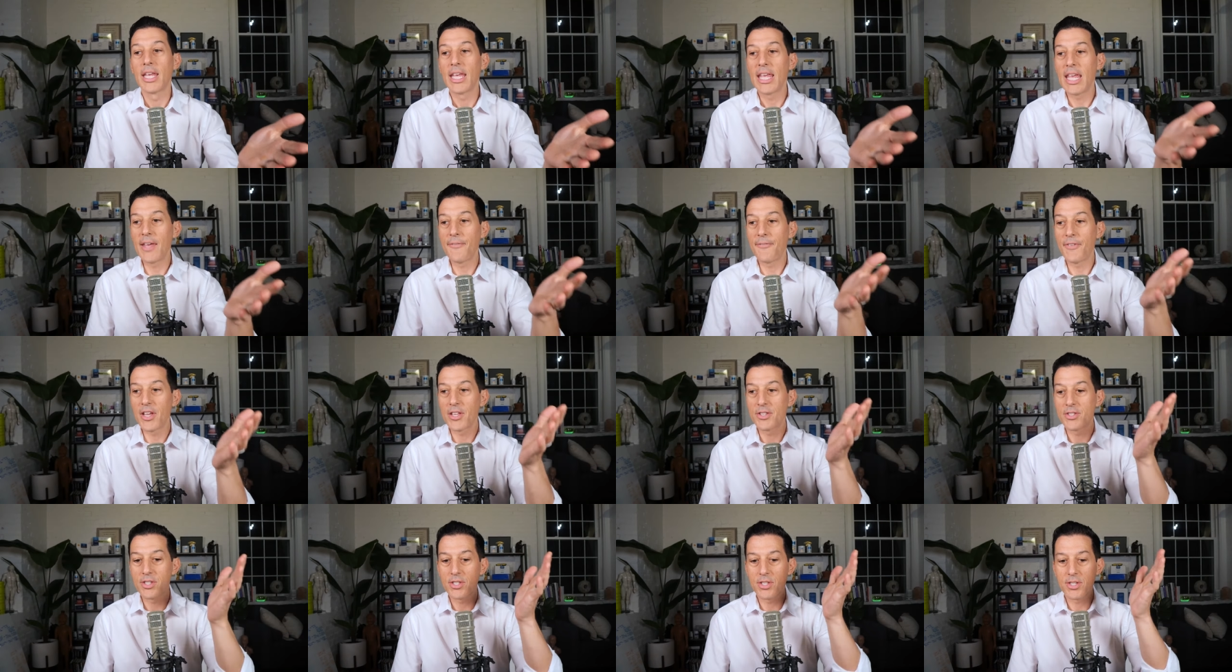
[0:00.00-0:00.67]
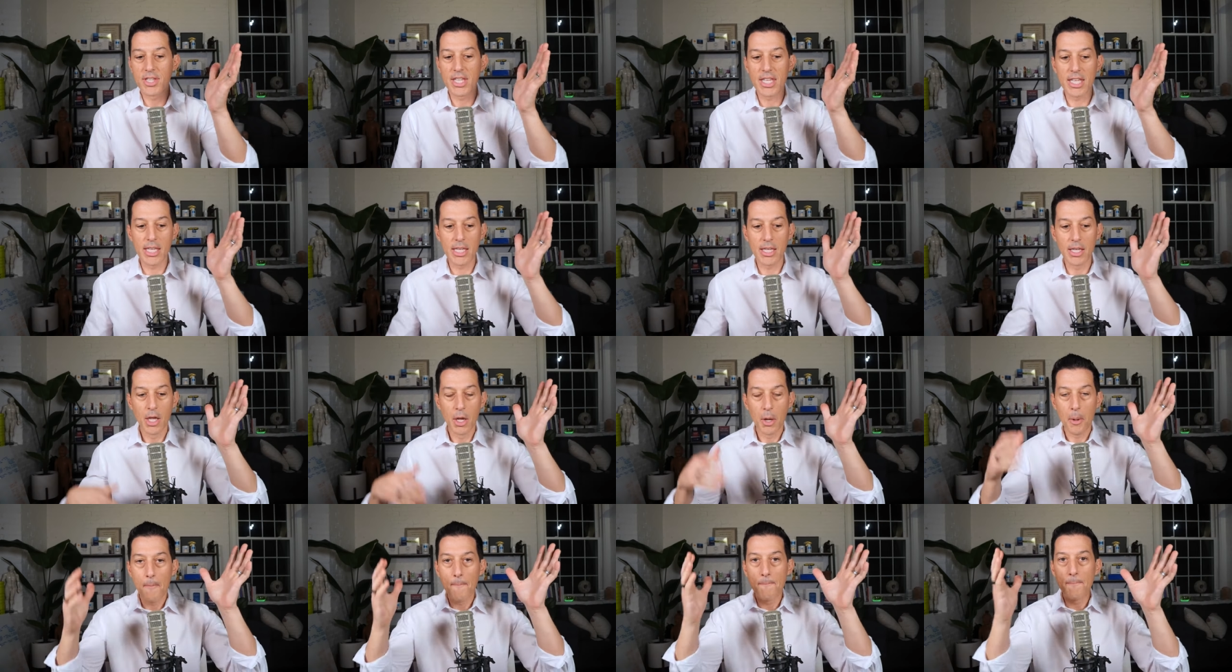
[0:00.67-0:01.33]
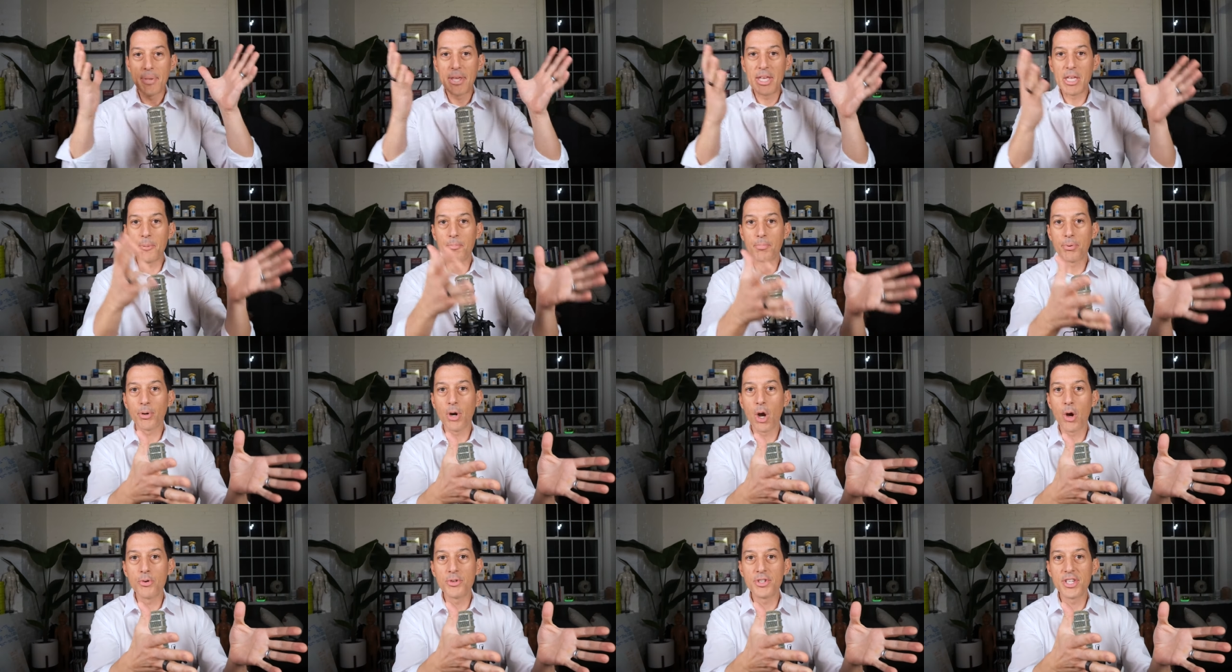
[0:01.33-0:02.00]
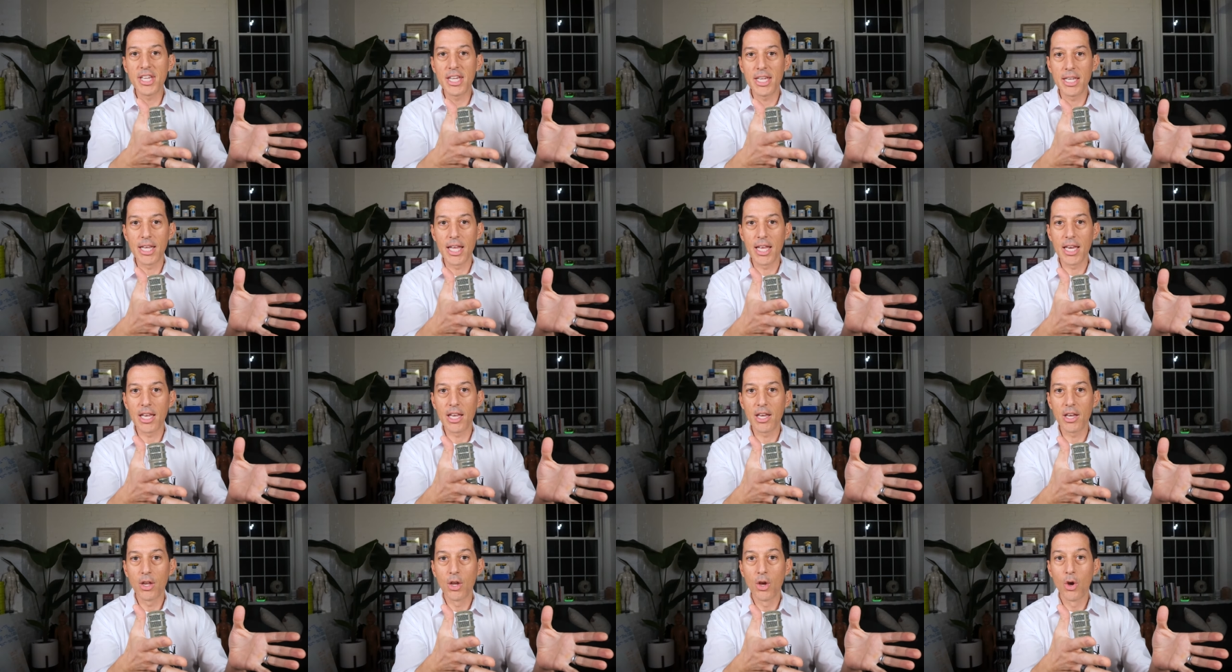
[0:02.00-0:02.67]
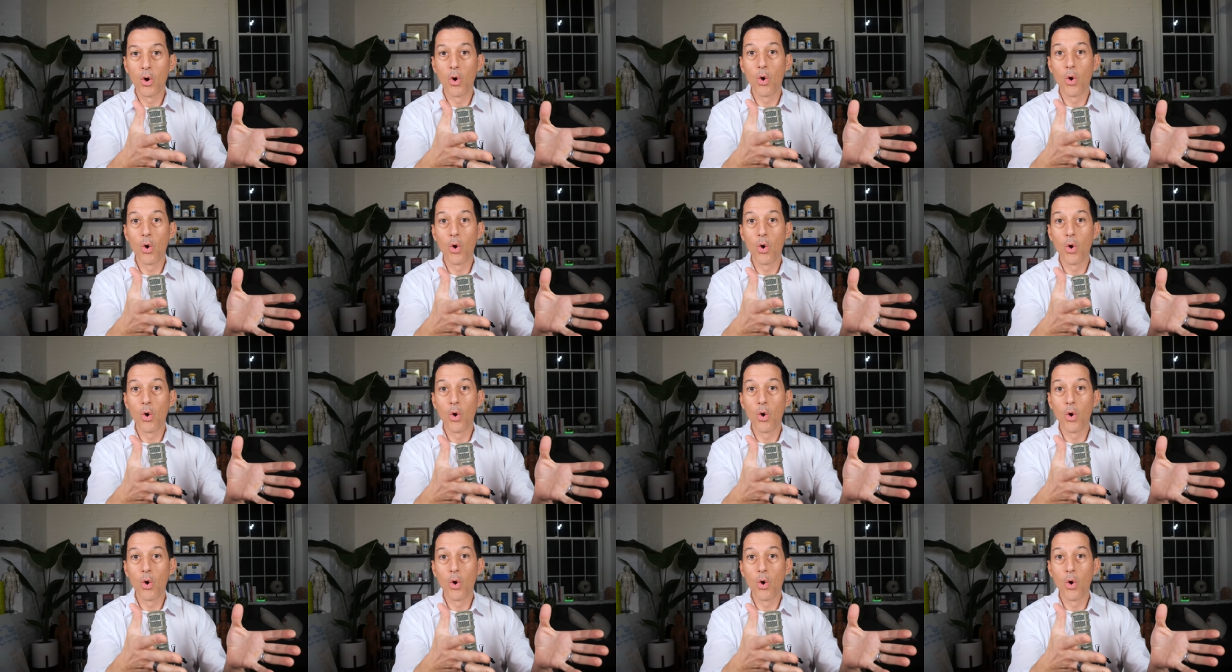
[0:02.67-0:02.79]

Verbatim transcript: if it's the pea protein in it,